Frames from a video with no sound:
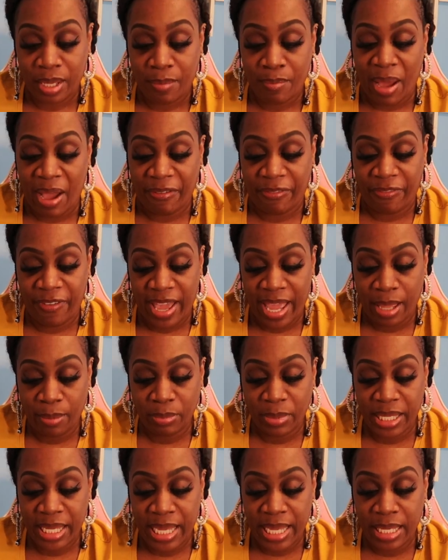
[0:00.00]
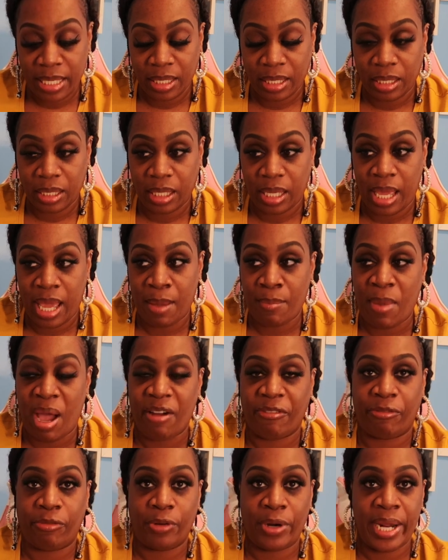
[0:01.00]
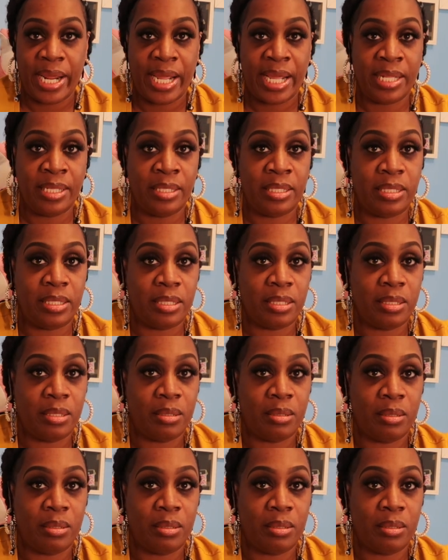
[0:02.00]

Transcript: my family and my friends,